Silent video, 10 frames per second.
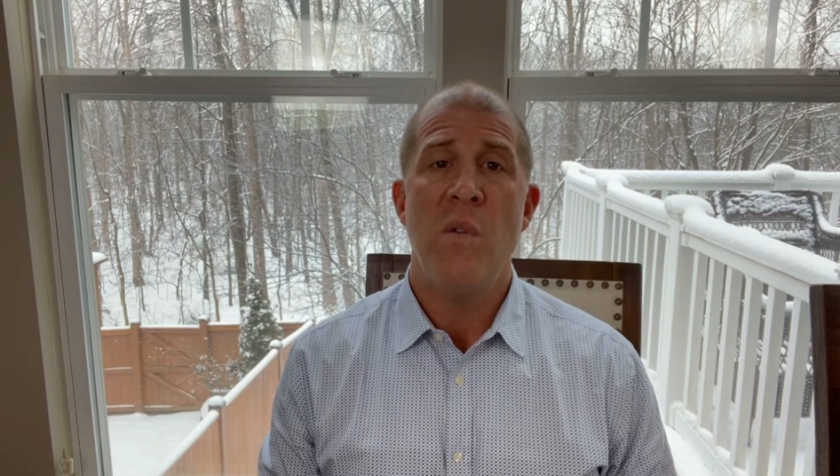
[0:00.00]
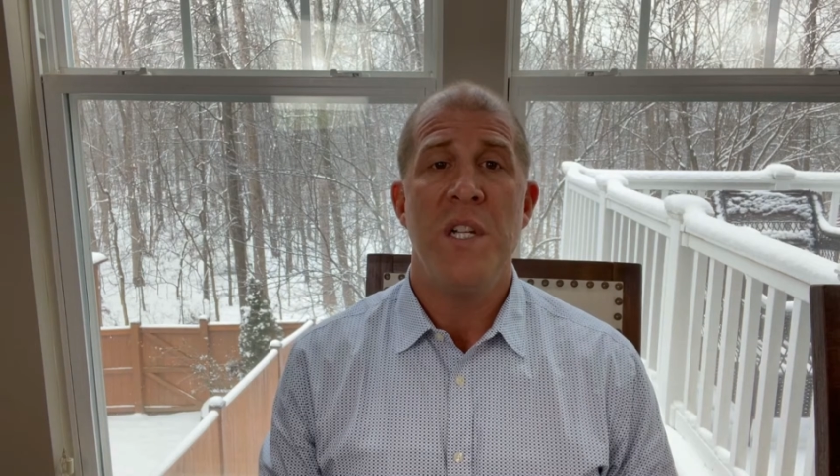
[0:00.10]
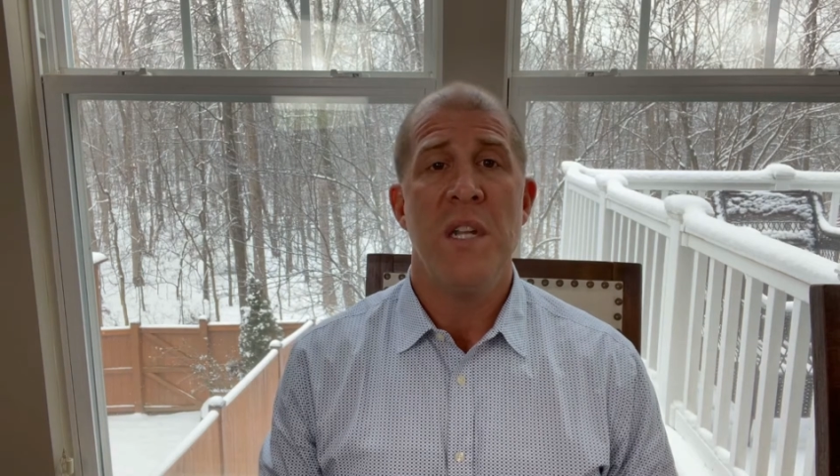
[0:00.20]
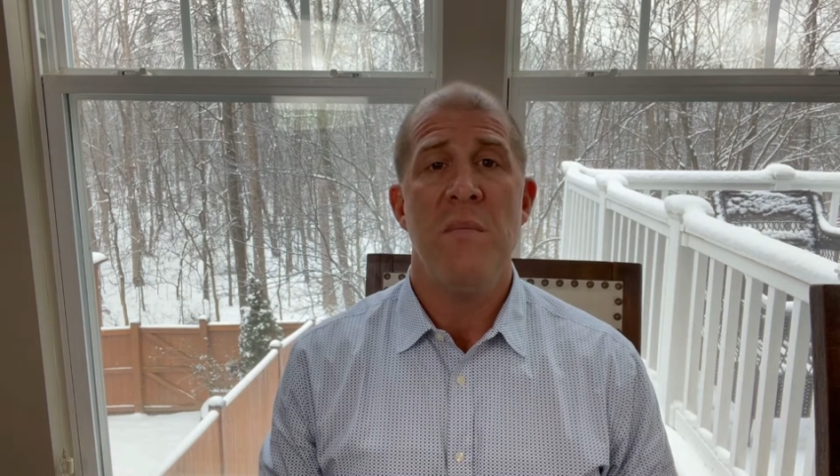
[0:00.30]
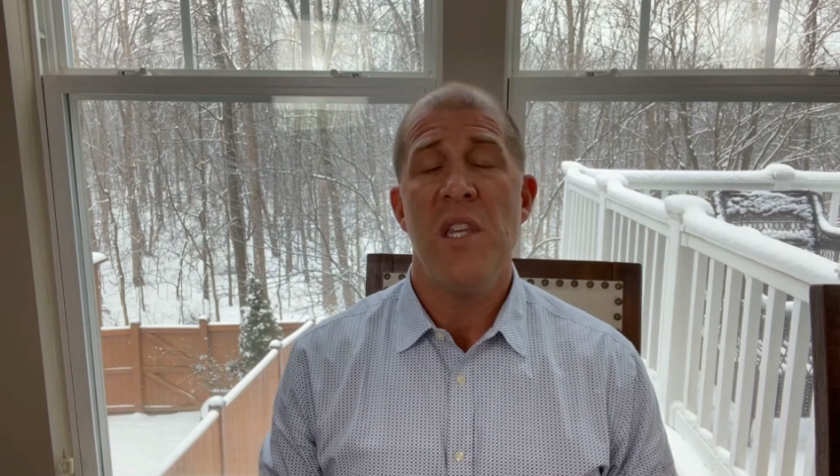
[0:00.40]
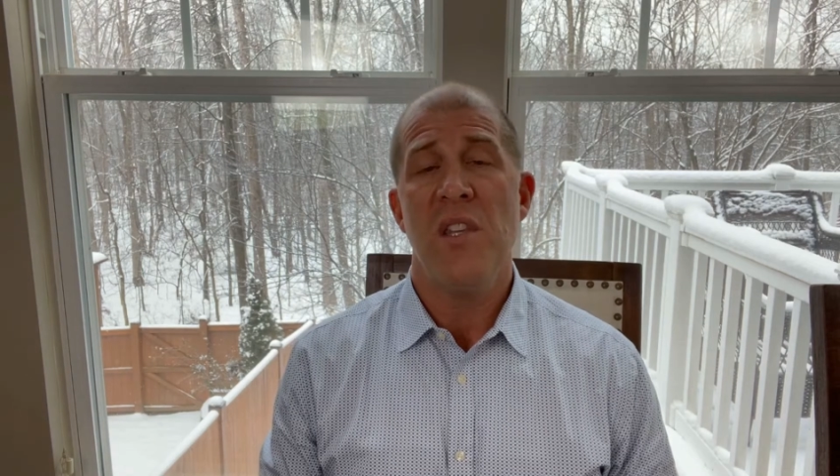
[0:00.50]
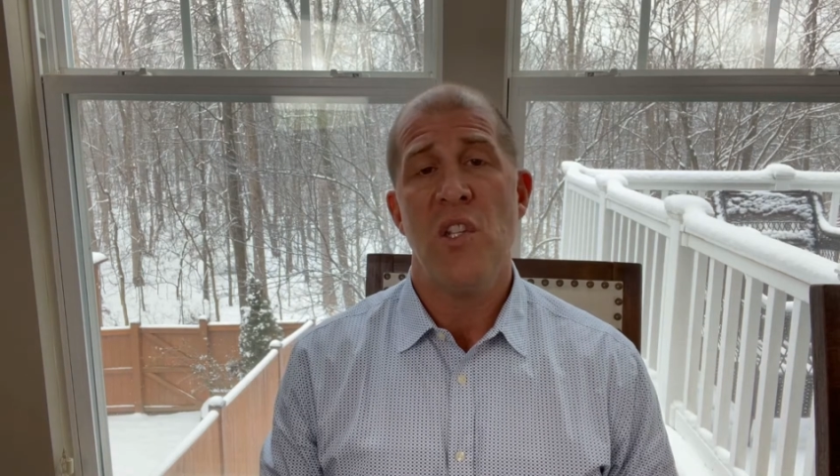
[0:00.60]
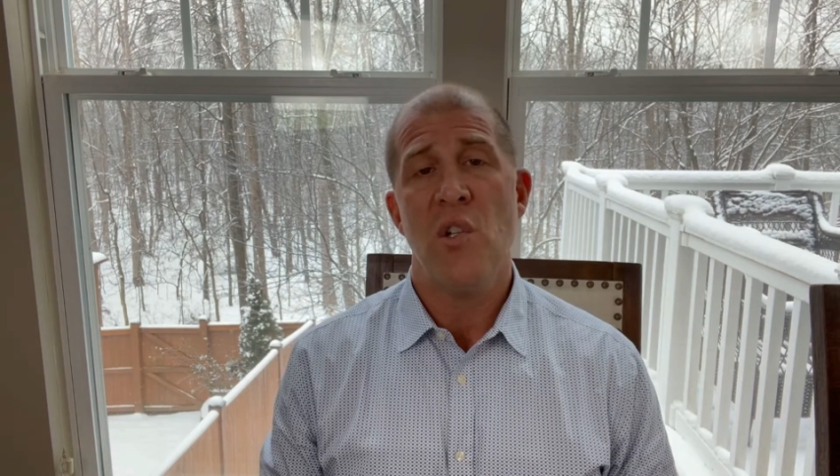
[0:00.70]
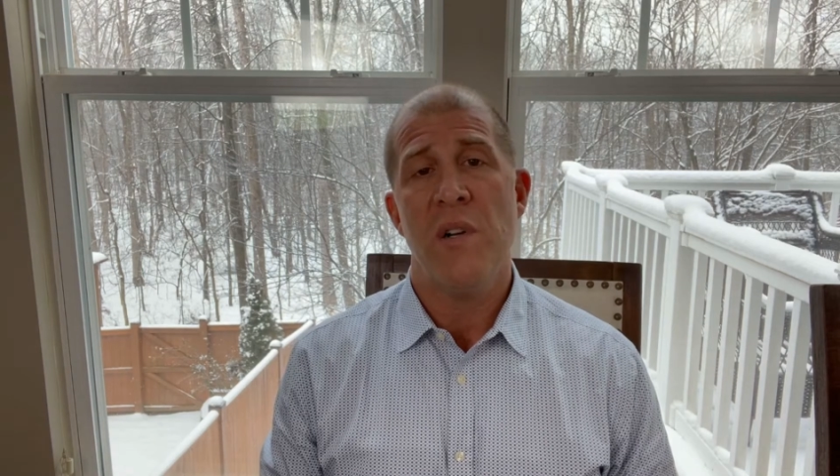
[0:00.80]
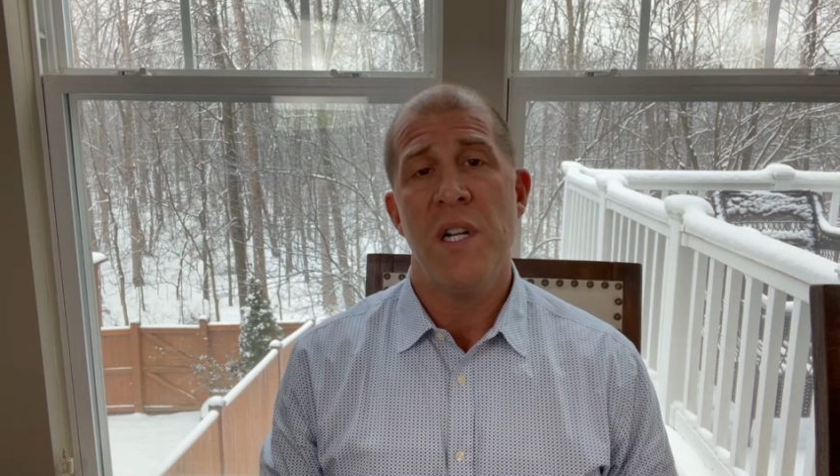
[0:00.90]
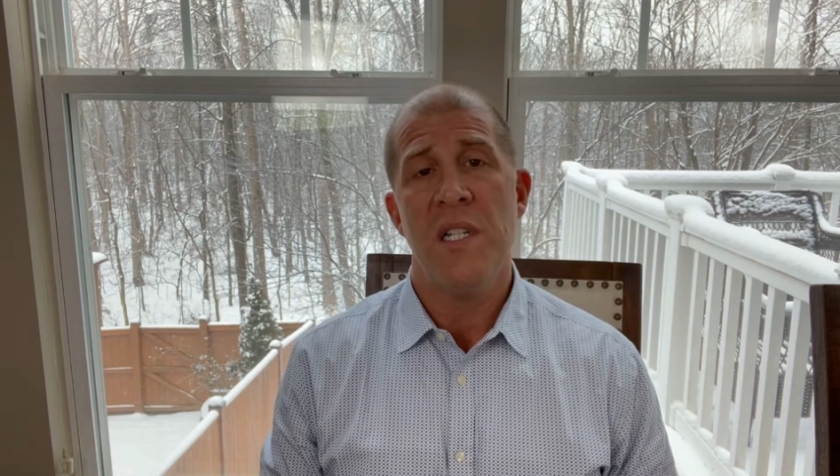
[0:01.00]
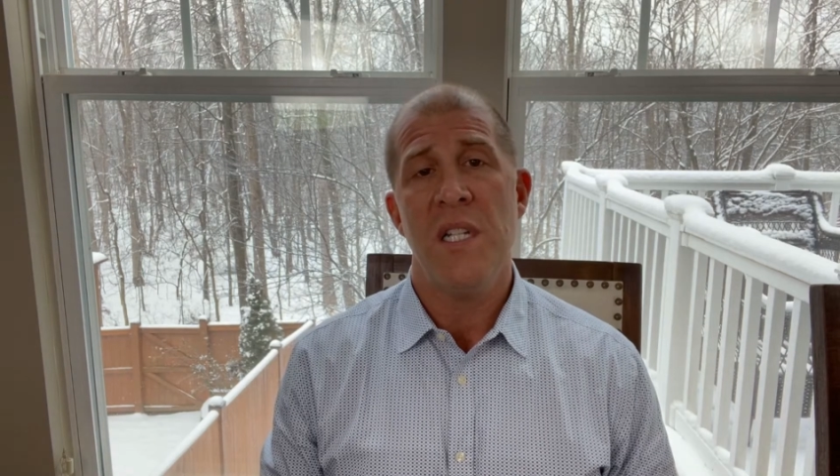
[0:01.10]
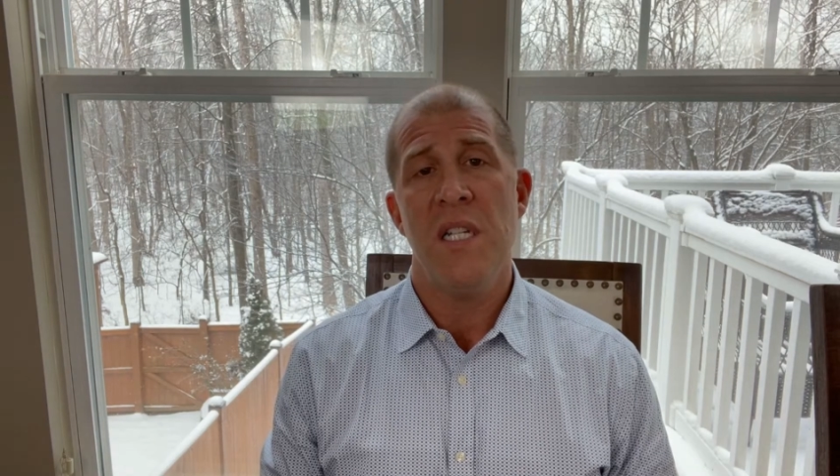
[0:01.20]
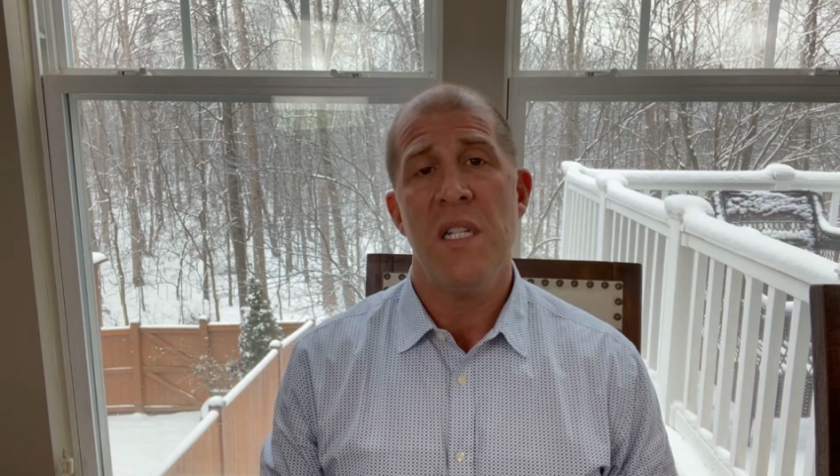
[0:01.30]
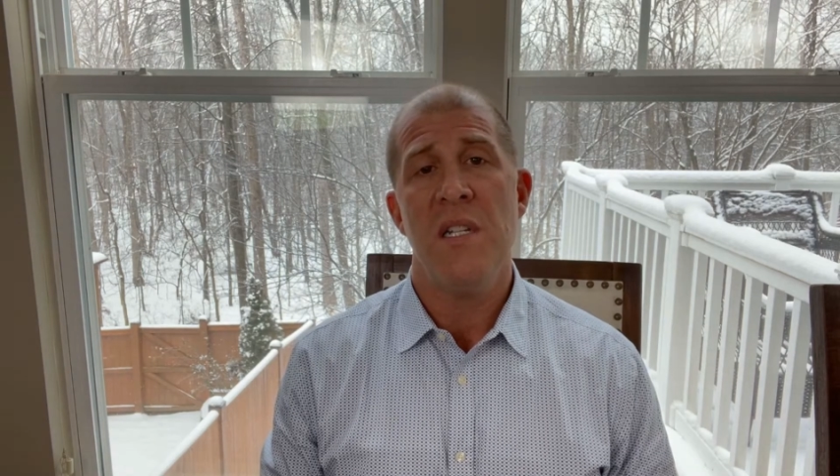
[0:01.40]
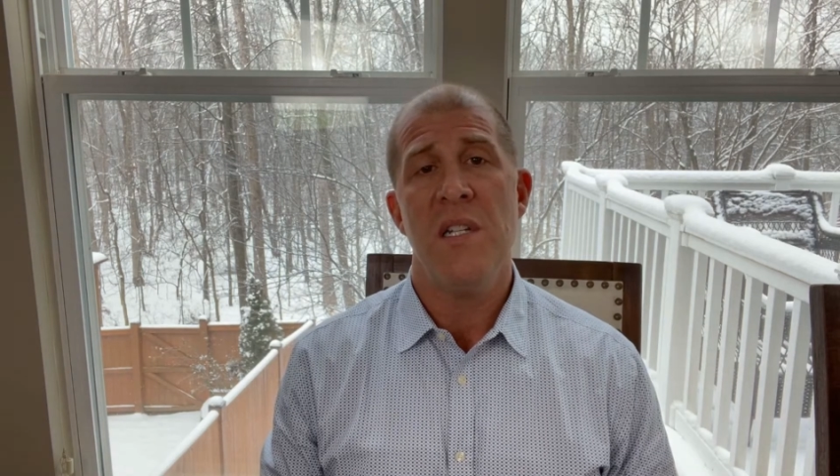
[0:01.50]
which can be the shortest seasons